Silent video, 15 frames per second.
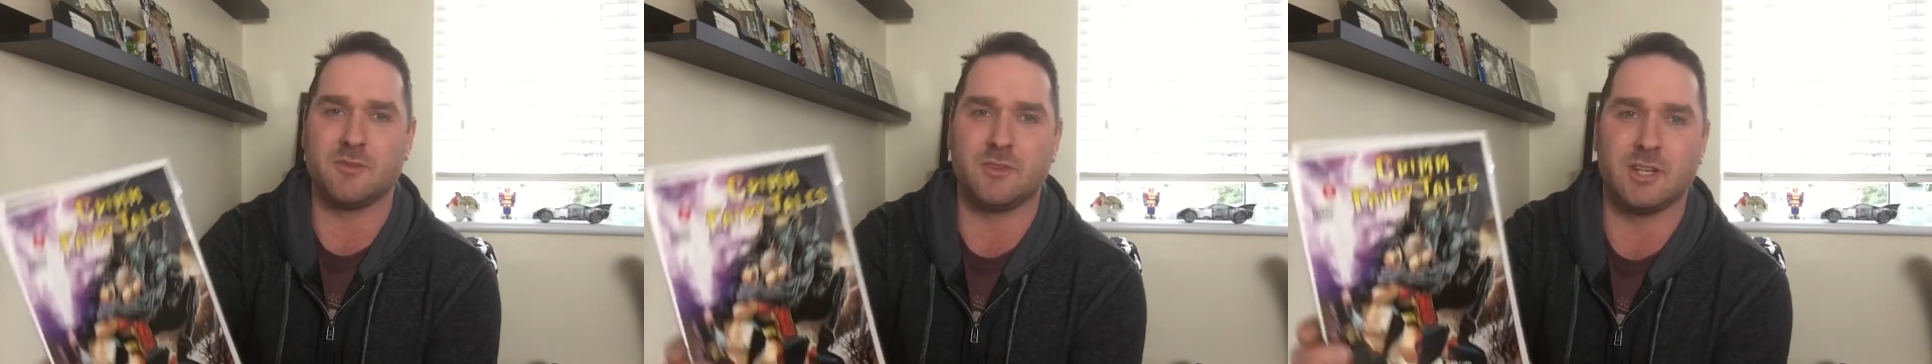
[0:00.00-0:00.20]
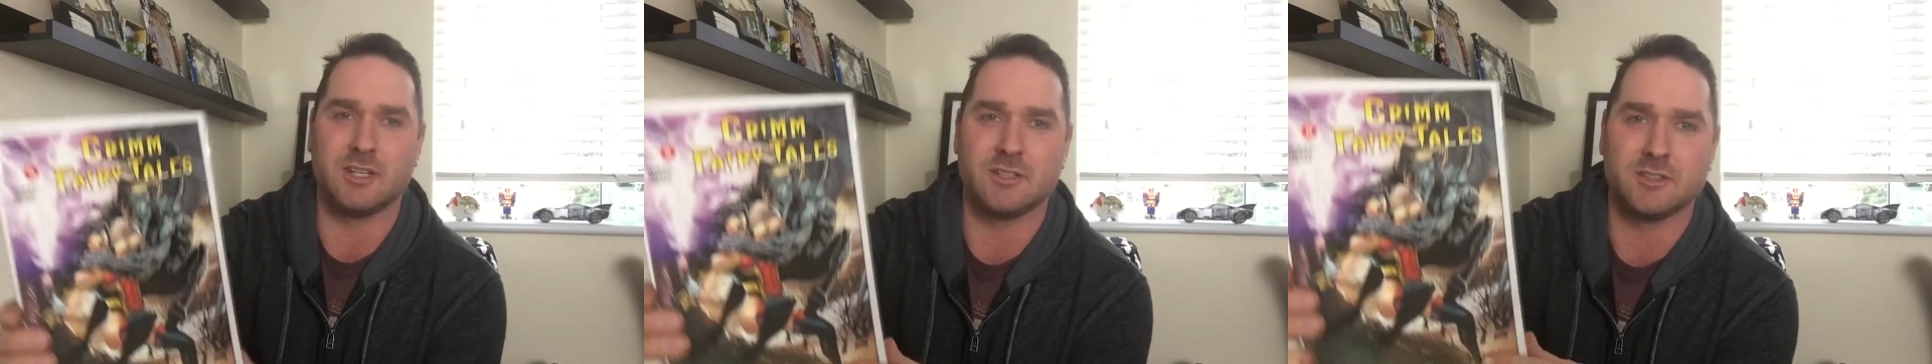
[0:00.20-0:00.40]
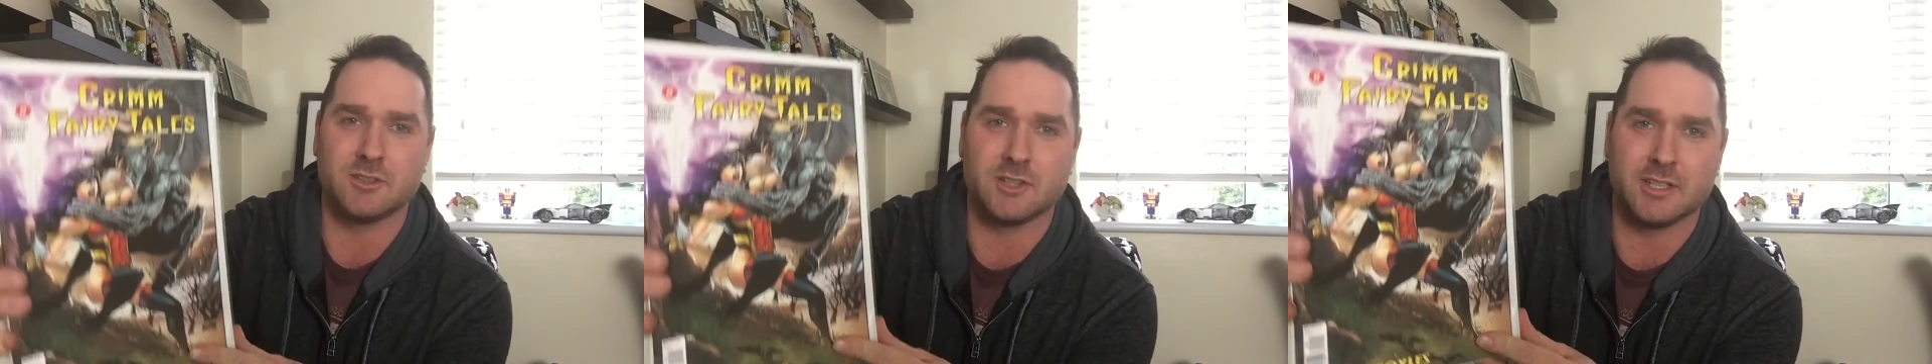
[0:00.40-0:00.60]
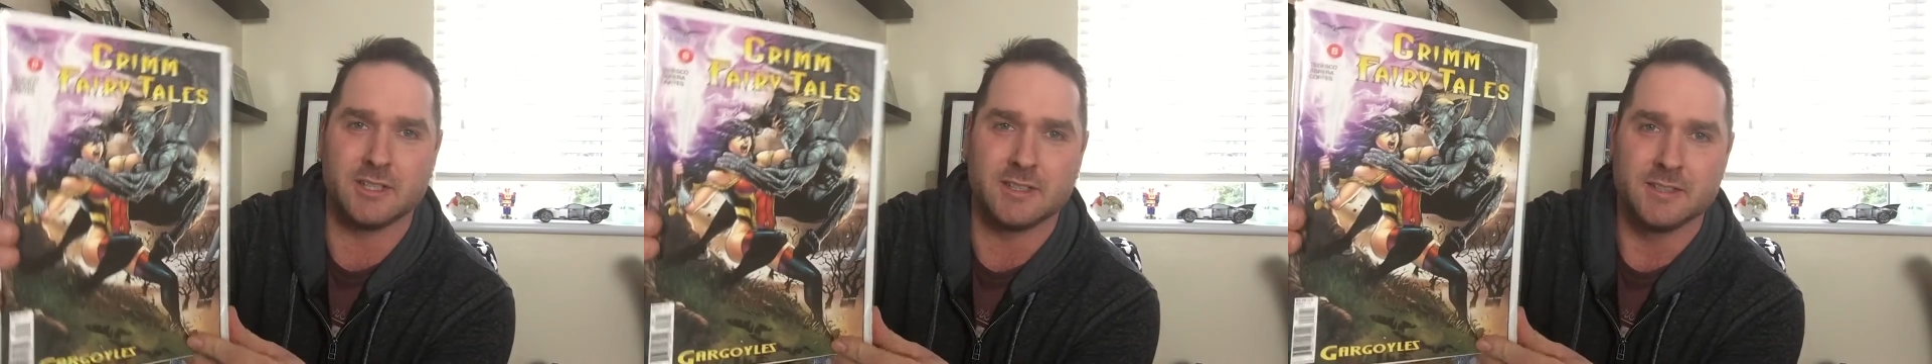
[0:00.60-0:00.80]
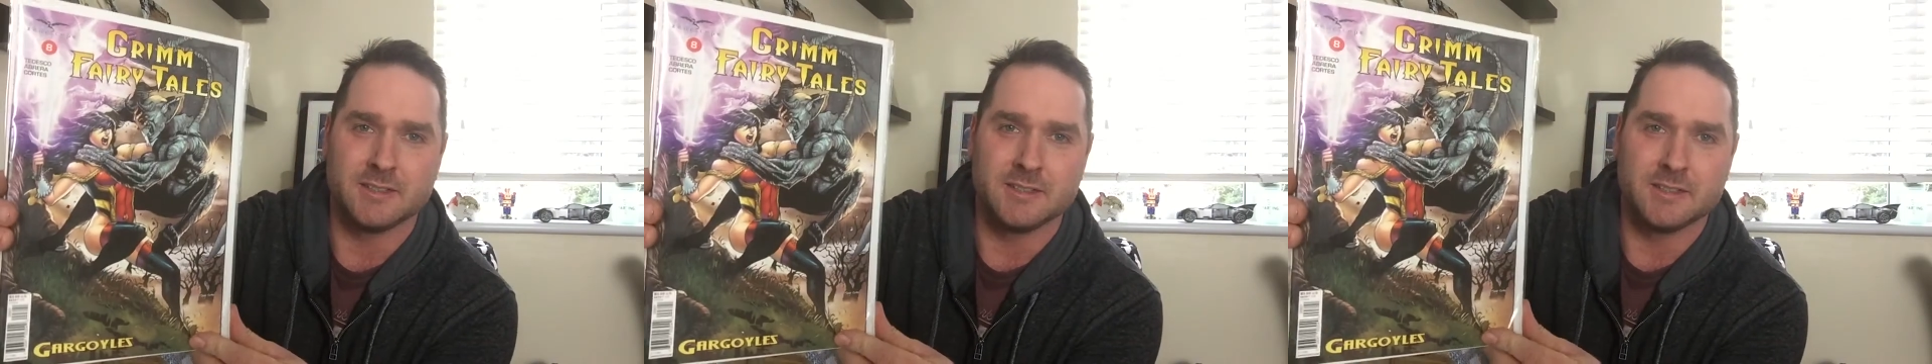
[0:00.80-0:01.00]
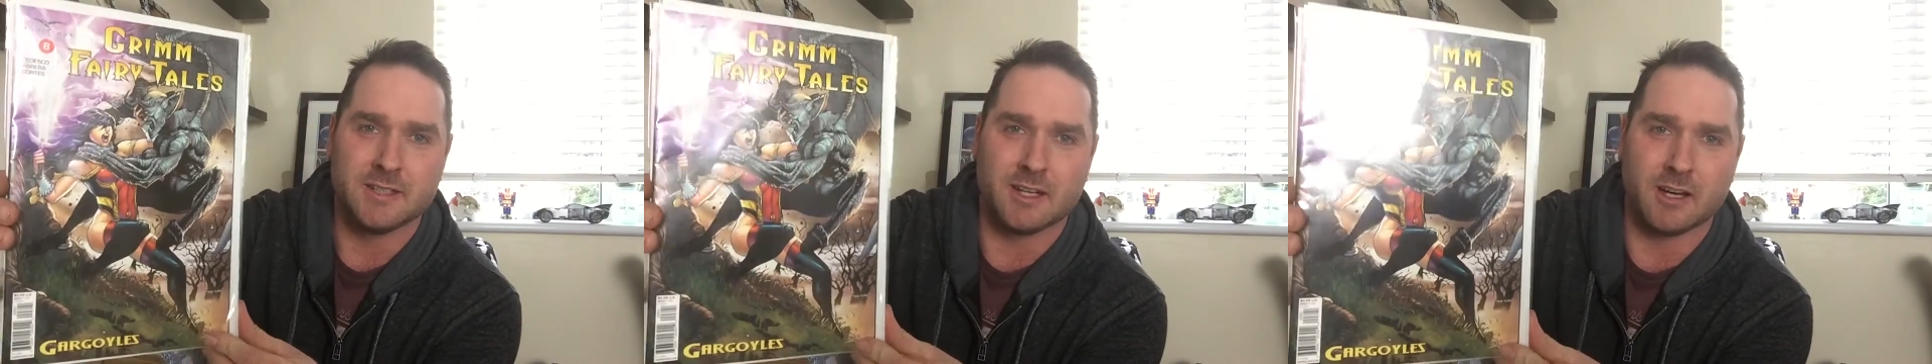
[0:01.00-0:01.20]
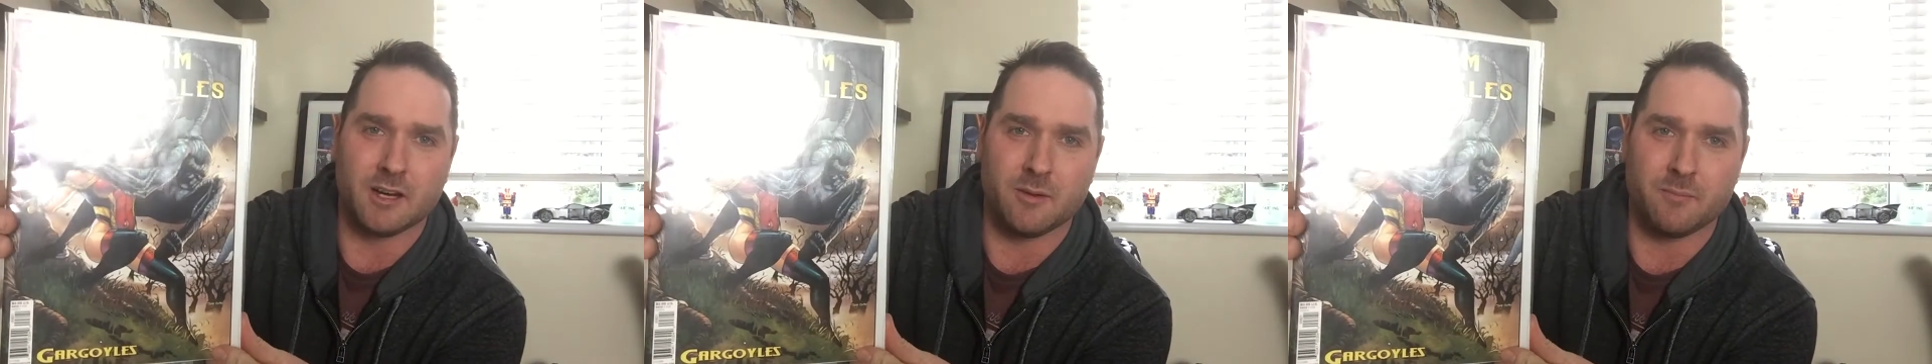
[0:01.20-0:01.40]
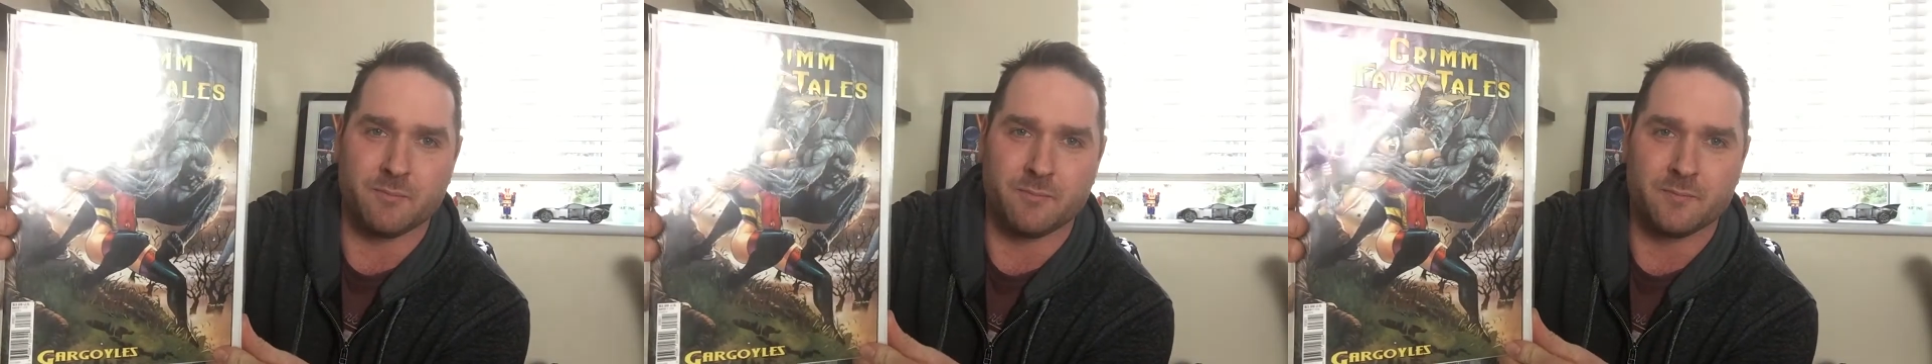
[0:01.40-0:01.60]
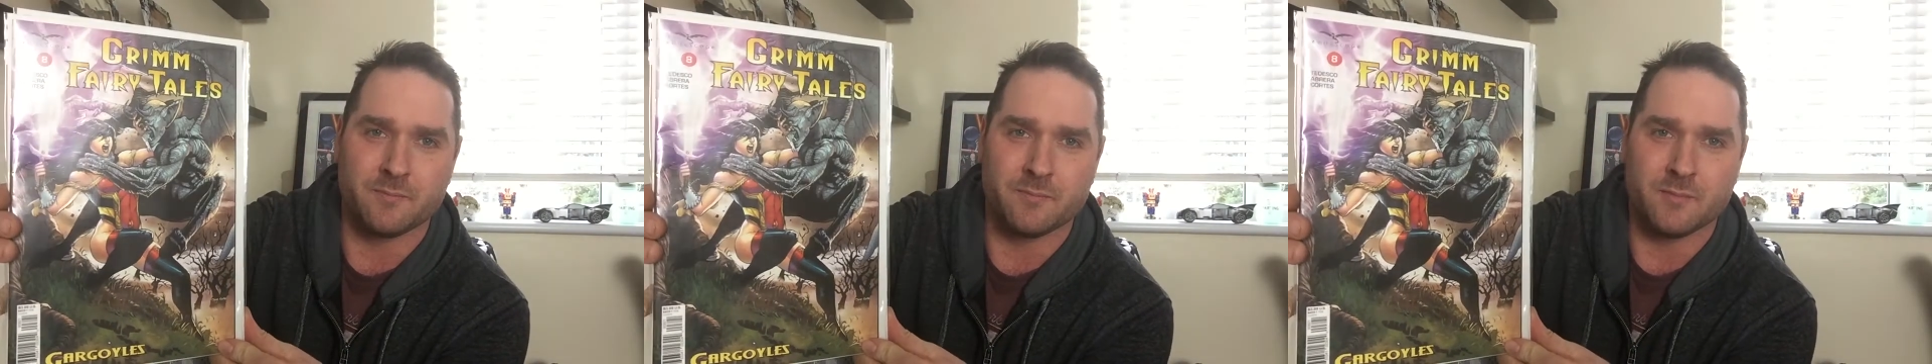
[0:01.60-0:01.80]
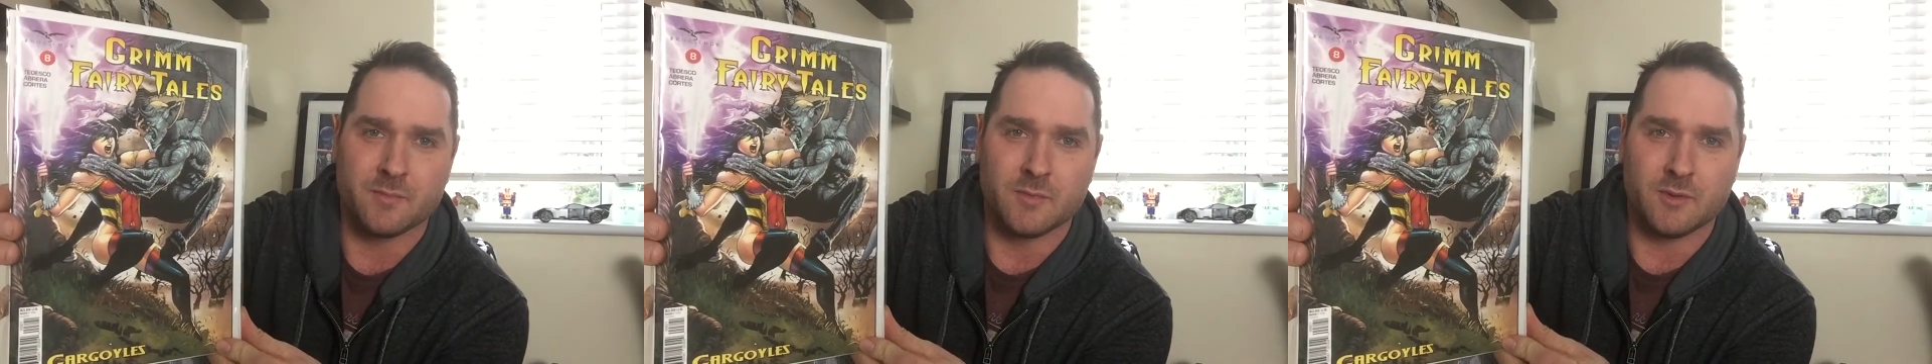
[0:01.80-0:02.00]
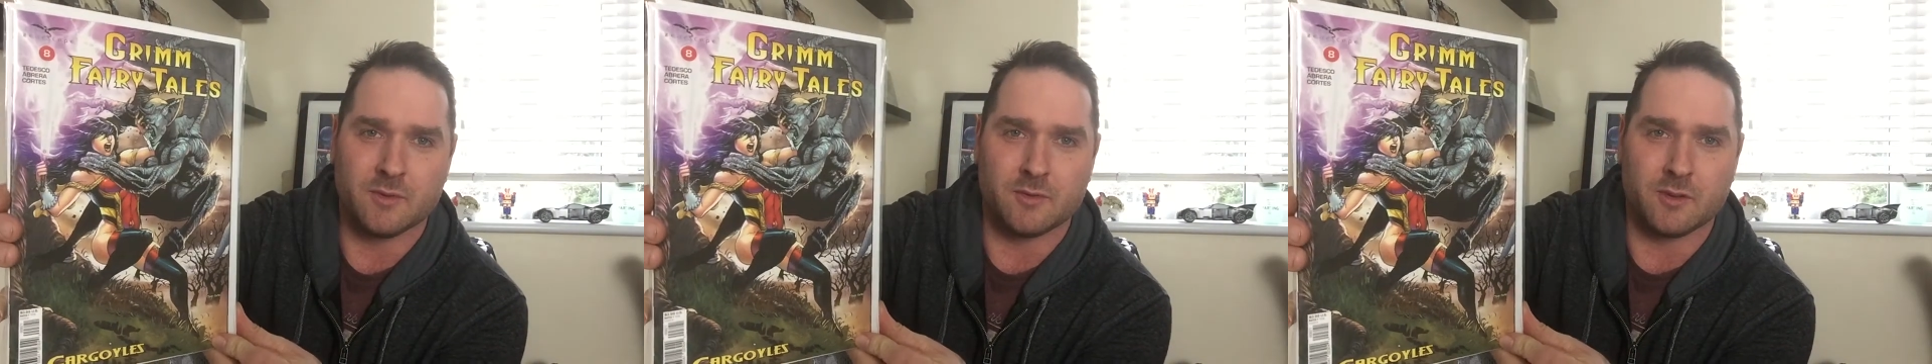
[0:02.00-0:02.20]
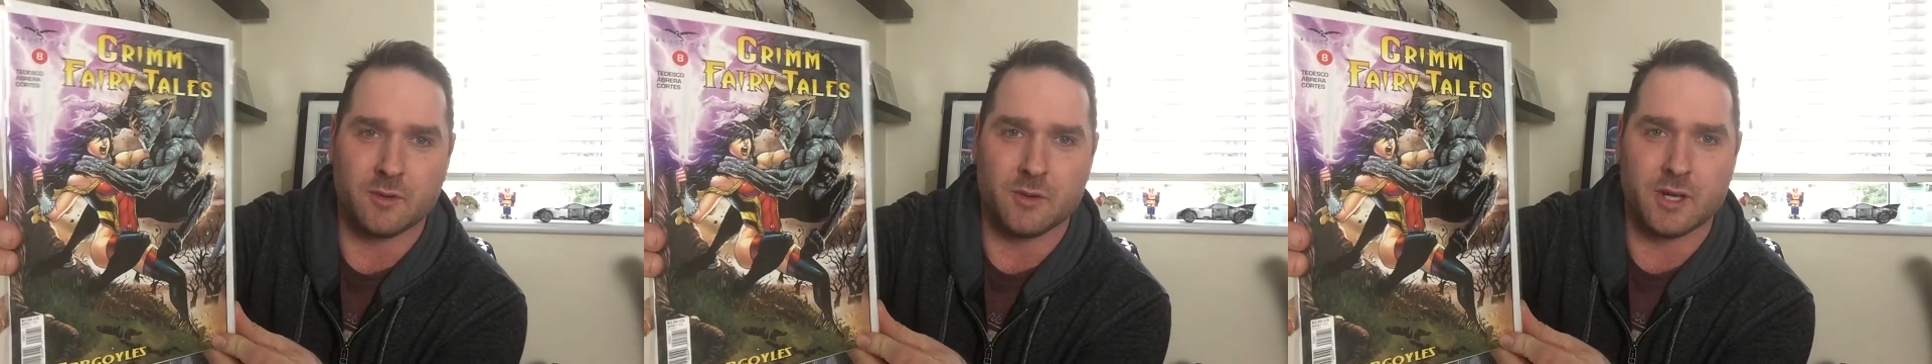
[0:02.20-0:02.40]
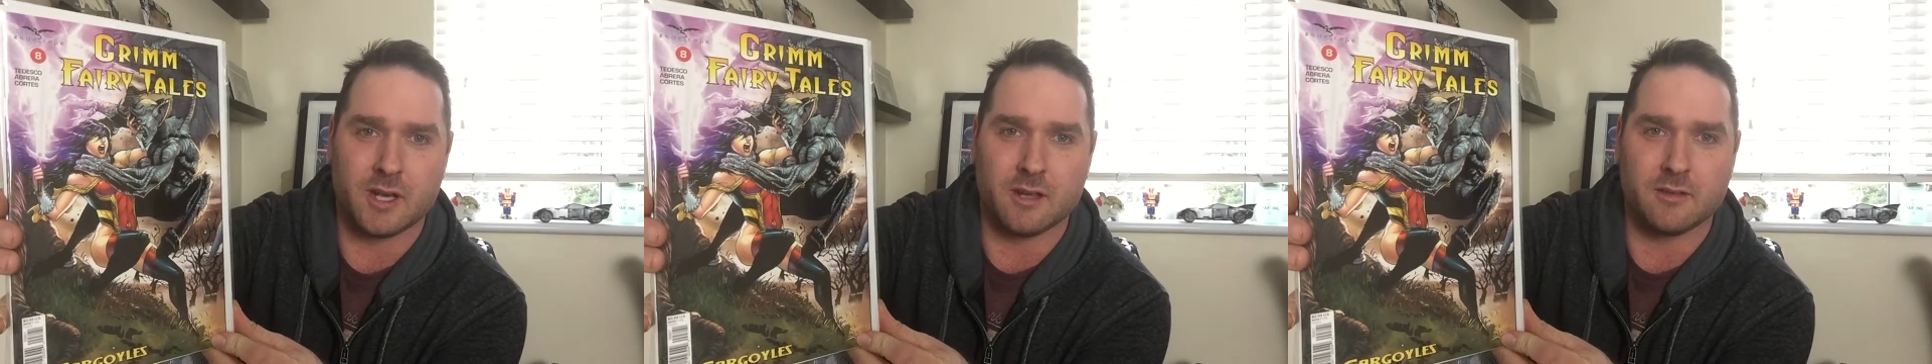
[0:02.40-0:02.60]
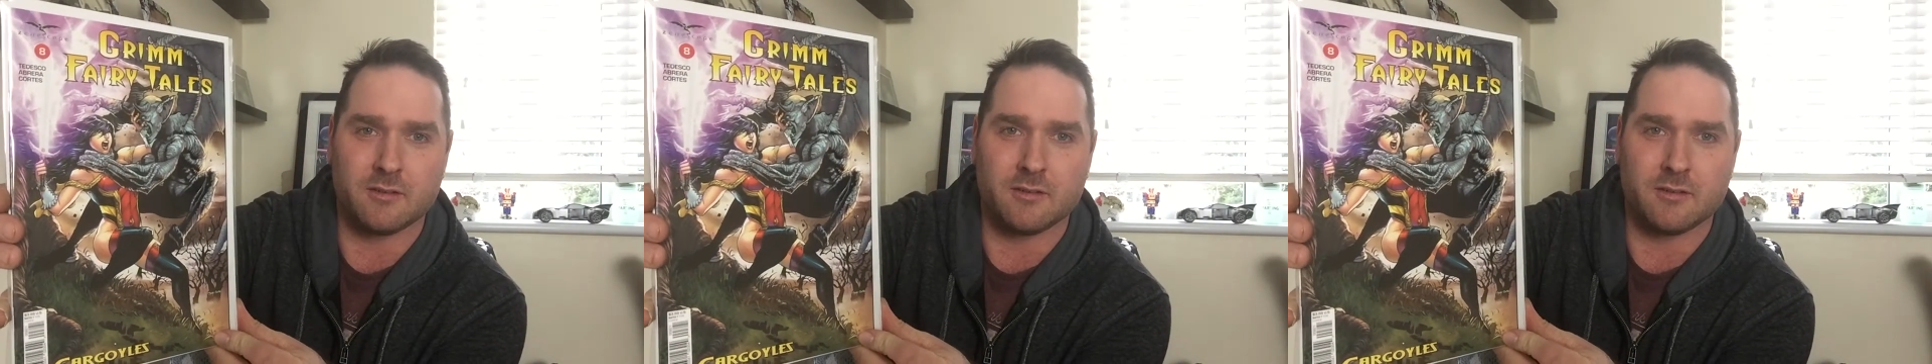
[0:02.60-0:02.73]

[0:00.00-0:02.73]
enjoying. So yes,